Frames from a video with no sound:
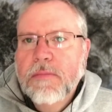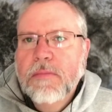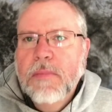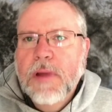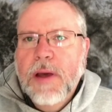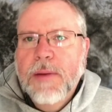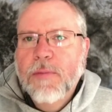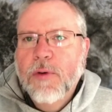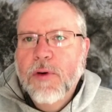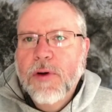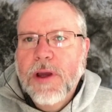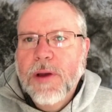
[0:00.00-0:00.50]

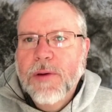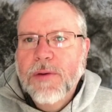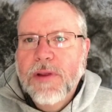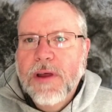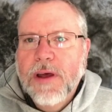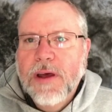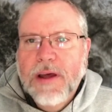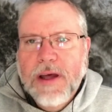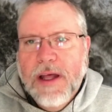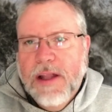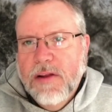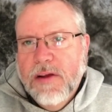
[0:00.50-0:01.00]
I'm okay with
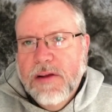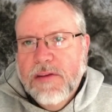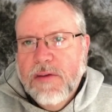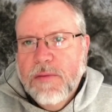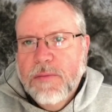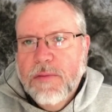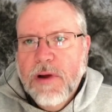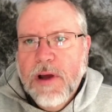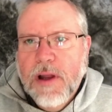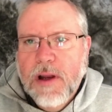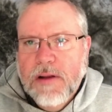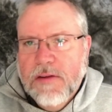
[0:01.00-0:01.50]
that. I like their
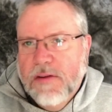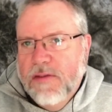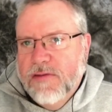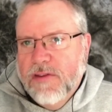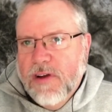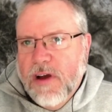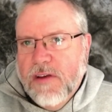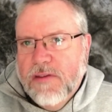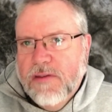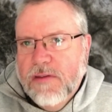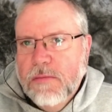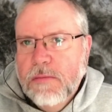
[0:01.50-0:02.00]
product. That's
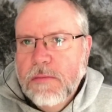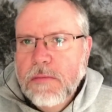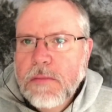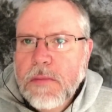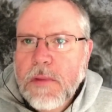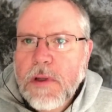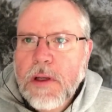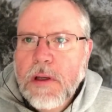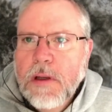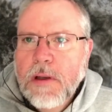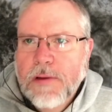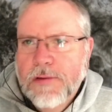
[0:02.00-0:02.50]
awesome.
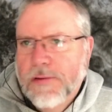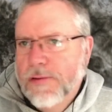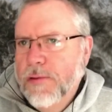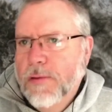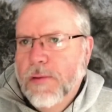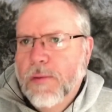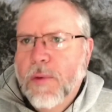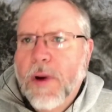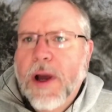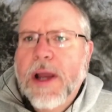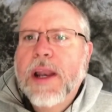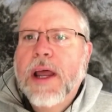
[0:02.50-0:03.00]
So
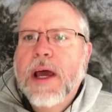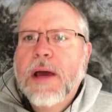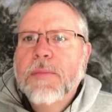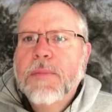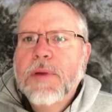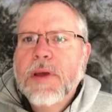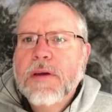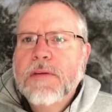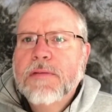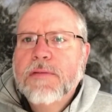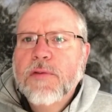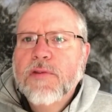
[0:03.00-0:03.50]
why not
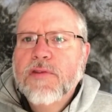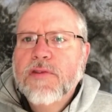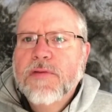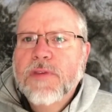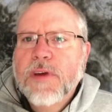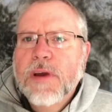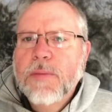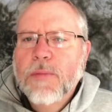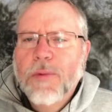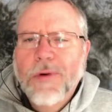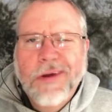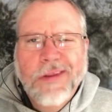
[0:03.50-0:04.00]
be a Fuji
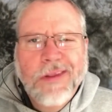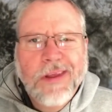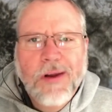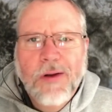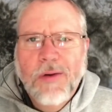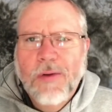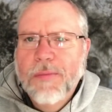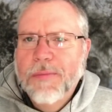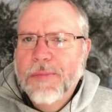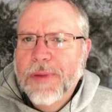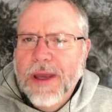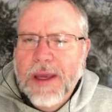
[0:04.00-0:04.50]
fanboy? They
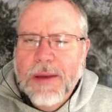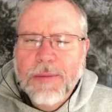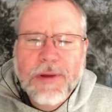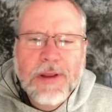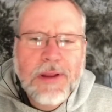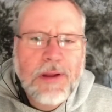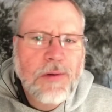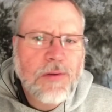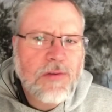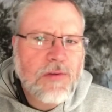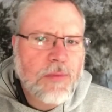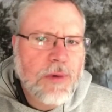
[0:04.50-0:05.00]
don't pay me.
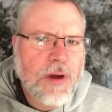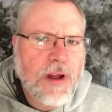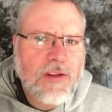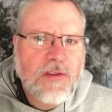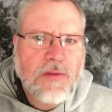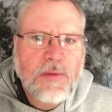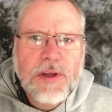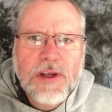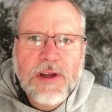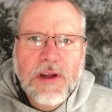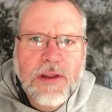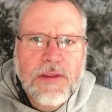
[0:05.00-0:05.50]
They don't
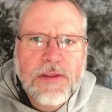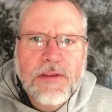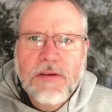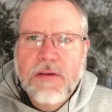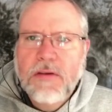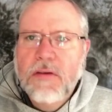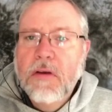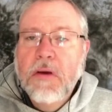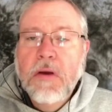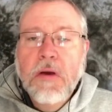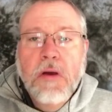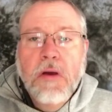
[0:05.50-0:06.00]
sponsor me. Nothing.